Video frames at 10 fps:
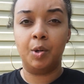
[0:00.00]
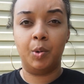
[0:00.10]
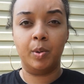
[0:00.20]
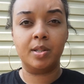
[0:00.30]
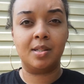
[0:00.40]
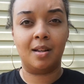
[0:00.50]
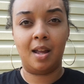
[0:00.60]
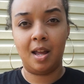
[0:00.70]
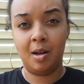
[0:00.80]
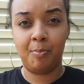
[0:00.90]
going to
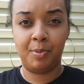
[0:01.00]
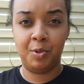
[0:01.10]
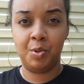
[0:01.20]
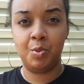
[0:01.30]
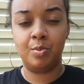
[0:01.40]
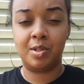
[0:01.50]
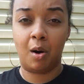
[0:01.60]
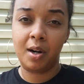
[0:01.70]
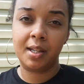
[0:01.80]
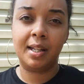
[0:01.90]
help you
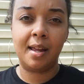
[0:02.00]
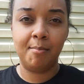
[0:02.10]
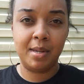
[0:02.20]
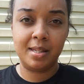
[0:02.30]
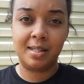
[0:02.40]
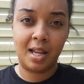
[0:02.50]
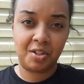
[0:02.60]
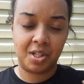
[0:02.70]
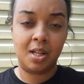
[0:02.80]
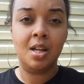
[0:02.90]
target that
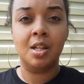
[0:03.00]
midsection.